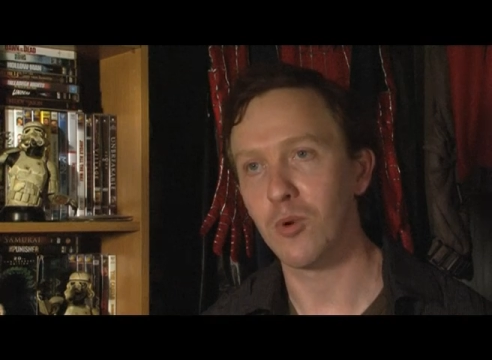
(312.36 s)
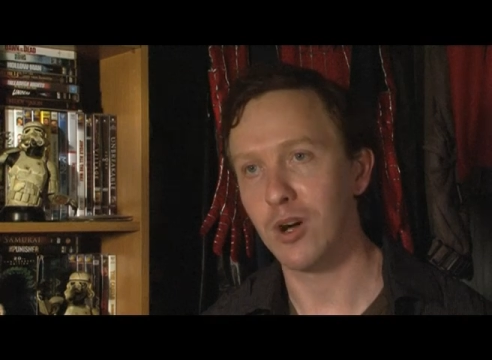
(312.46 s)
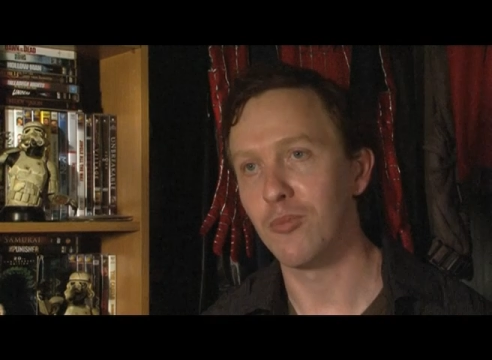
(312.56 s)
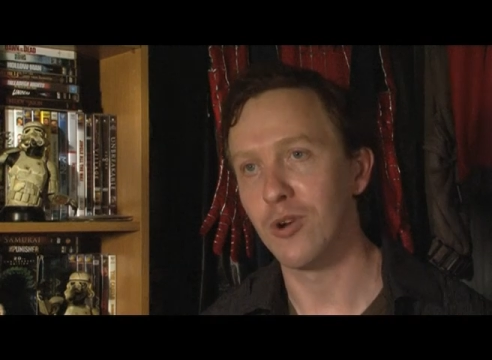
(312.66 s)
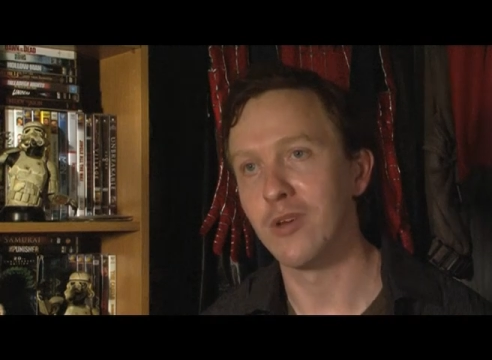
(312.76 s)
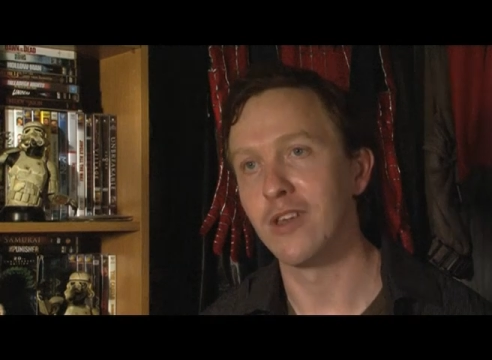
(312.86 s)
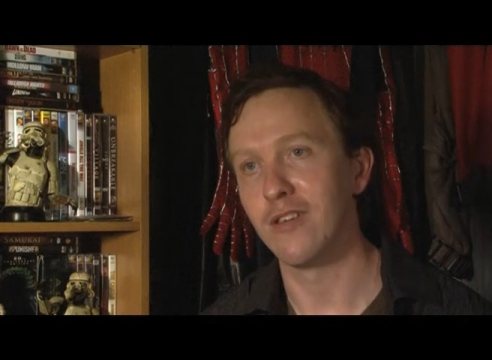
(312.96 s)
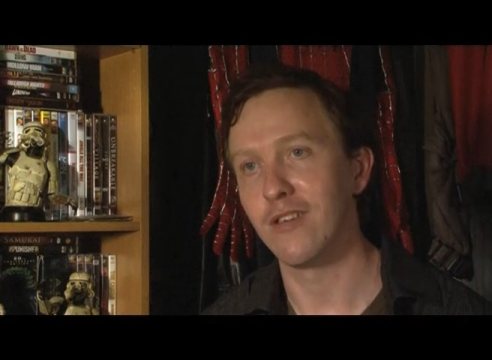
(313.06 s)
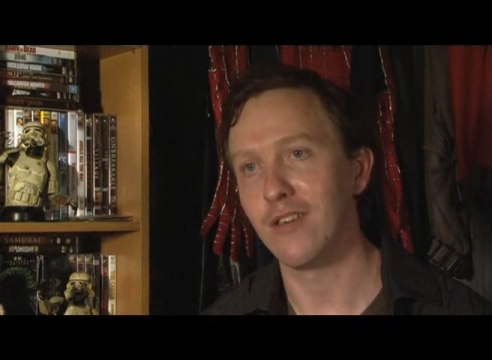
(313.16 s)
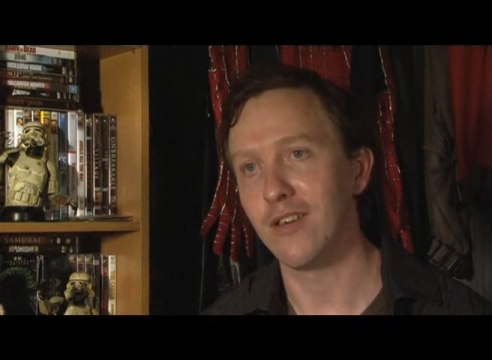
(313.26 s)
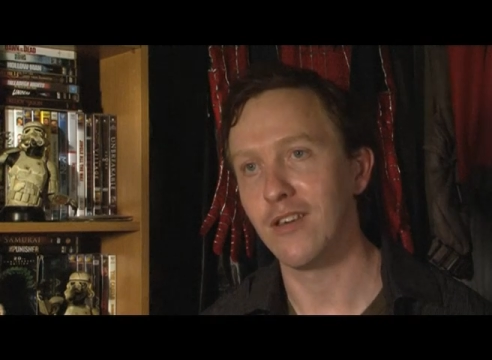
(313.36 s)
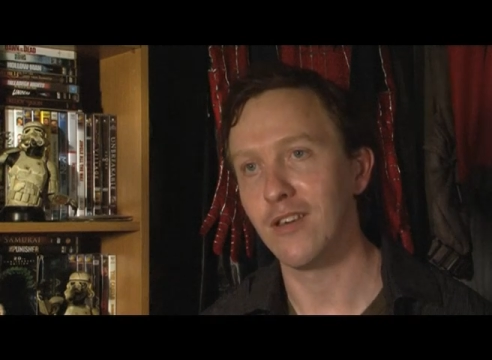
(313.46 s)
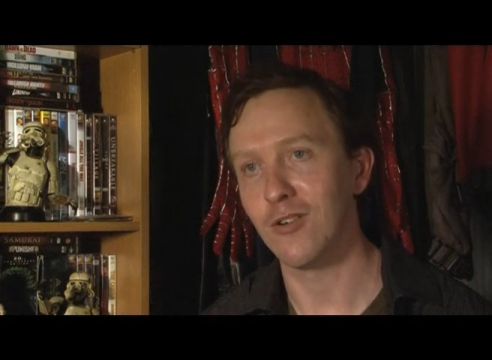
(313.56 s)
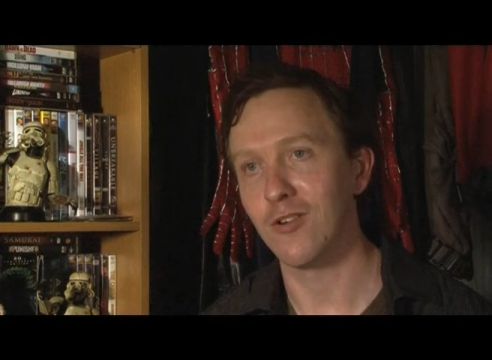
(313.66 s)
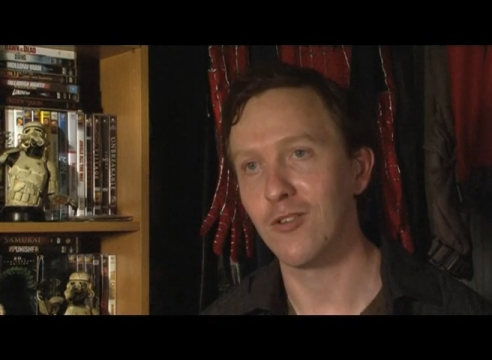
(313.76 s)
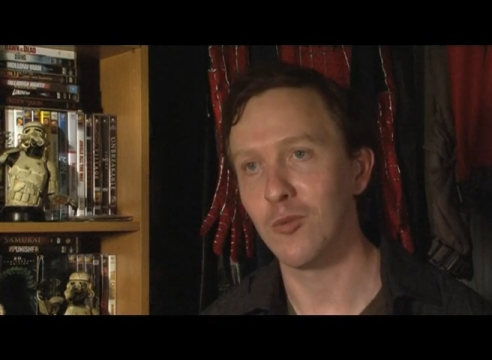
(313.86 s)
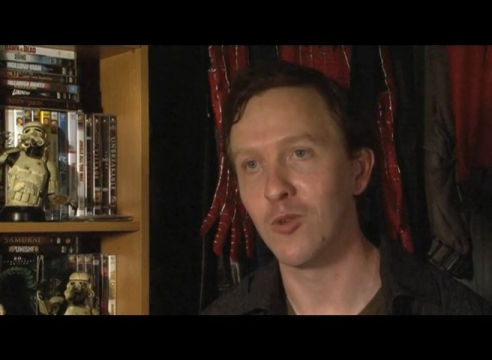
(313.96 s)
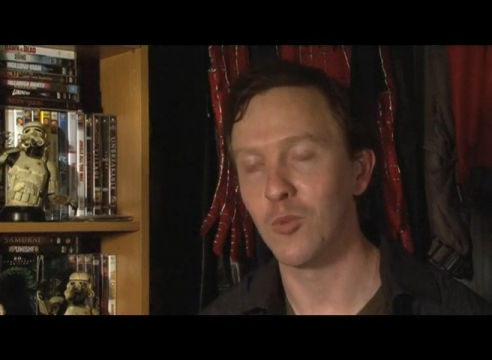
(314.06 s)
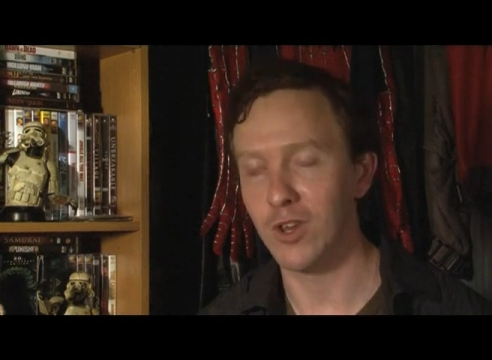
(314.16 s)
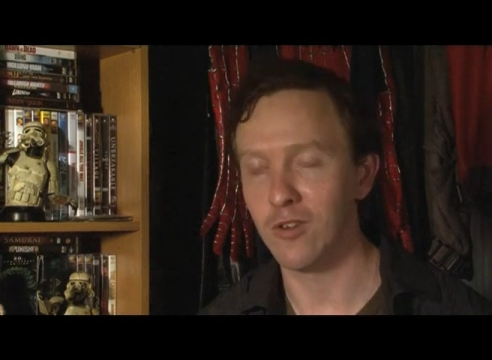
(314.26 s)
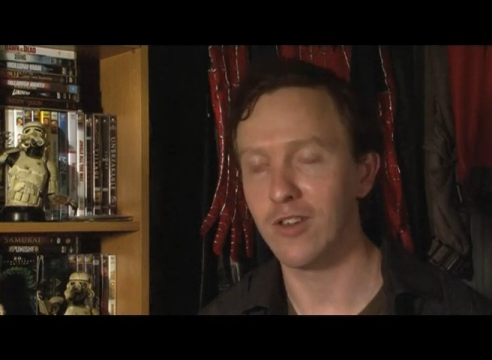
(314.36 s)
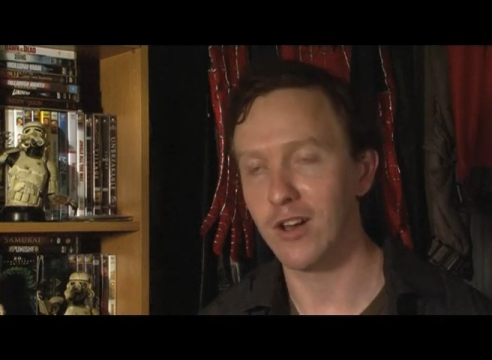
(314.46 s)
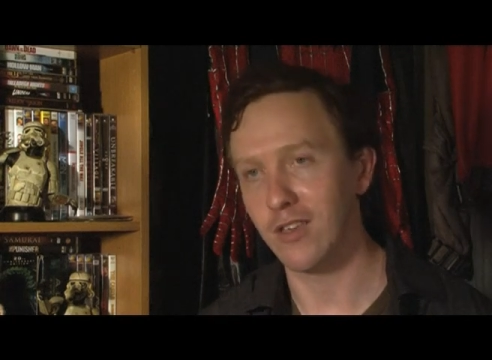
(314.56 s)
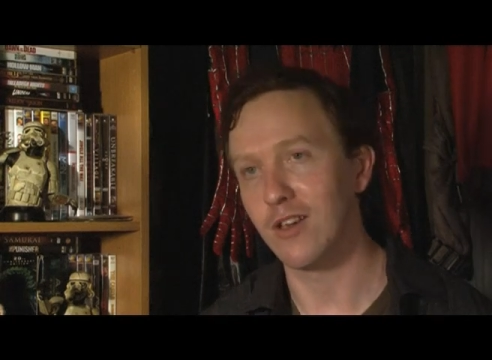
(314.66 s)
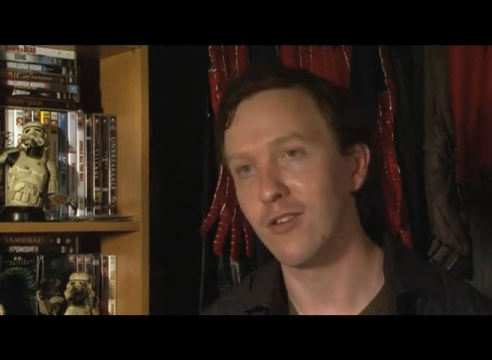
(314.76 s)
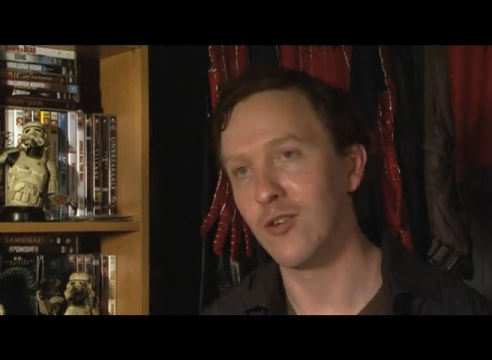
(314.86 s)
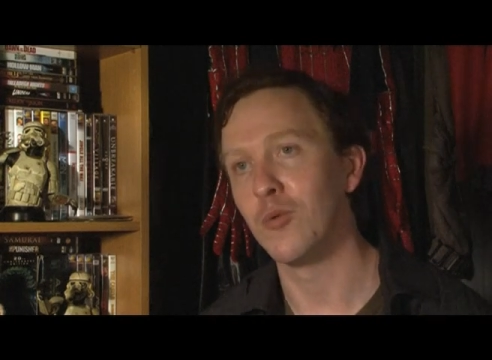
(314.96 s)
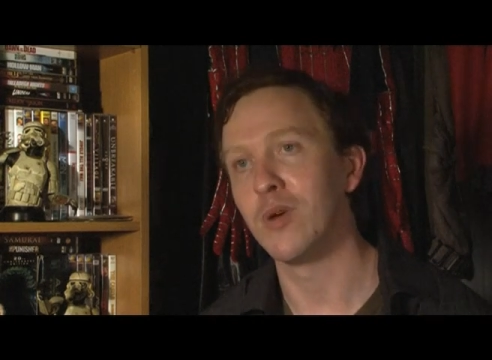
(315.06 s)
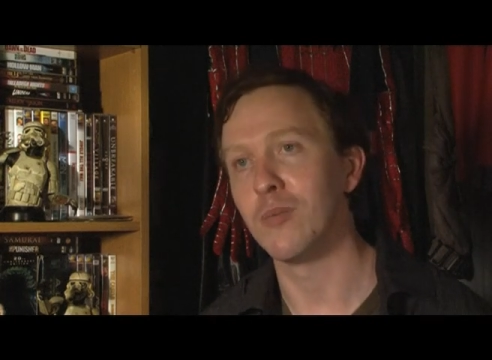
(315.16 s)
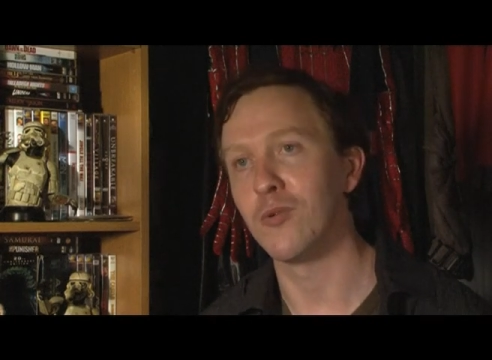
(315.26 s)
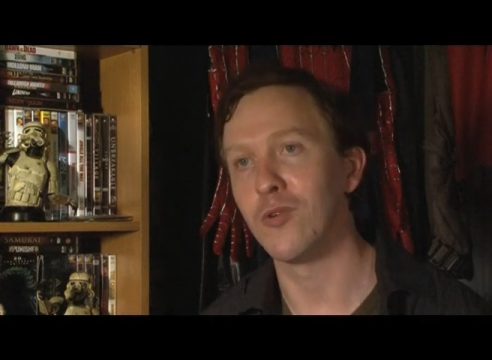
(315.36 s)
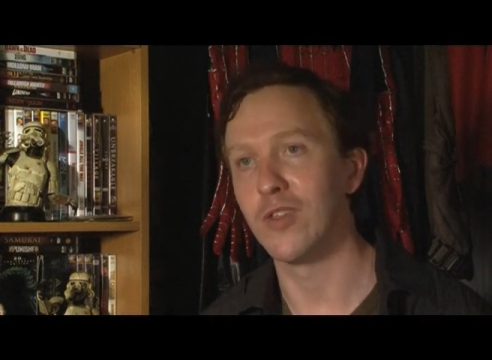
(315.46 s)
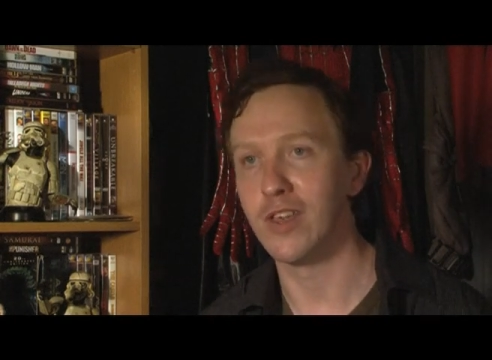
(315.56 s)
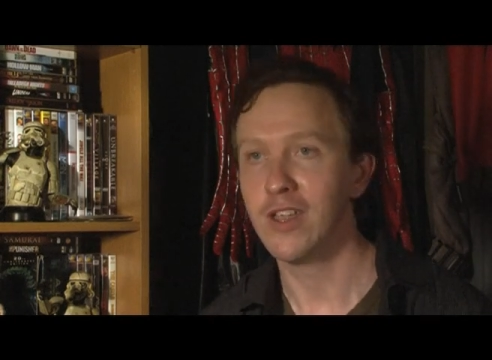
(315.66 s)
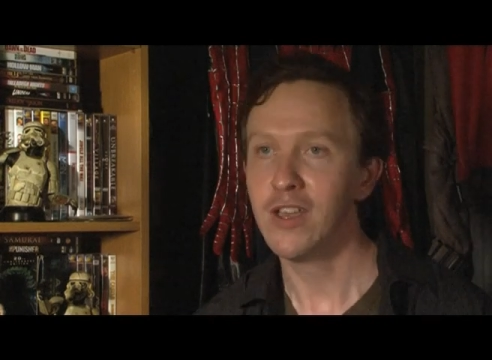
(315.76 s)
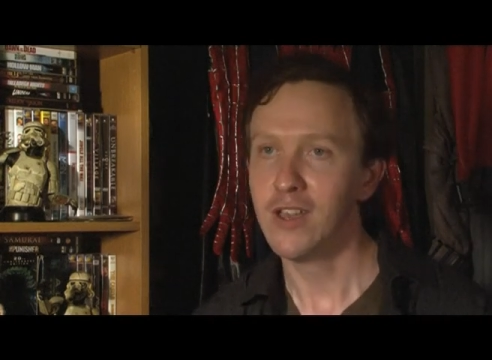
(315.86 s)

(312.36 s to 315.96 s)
quite prominent in costume, is when you start to get to know people that